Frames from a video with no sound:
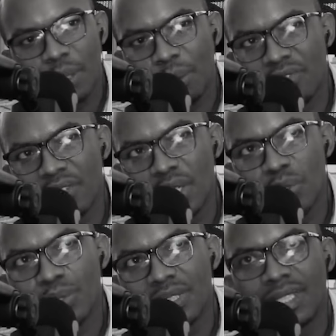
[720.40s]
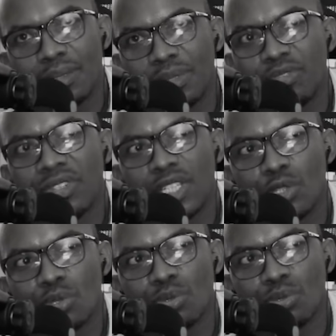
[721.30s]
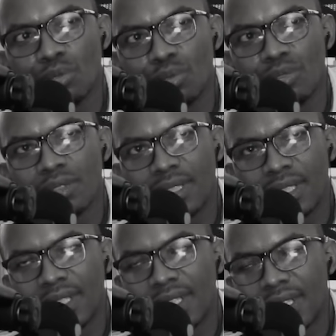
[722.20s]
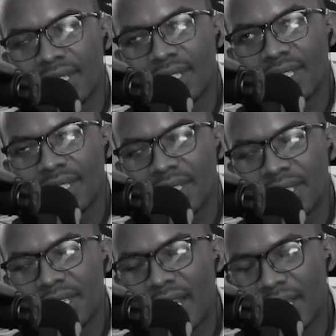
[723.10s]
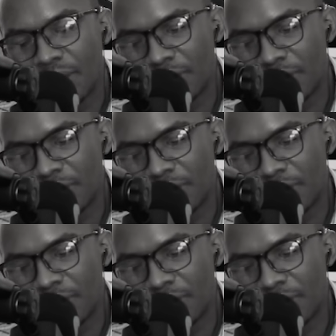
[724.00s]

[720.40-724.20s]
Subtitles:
iyo bavuga inkuru z'ibivejuru ya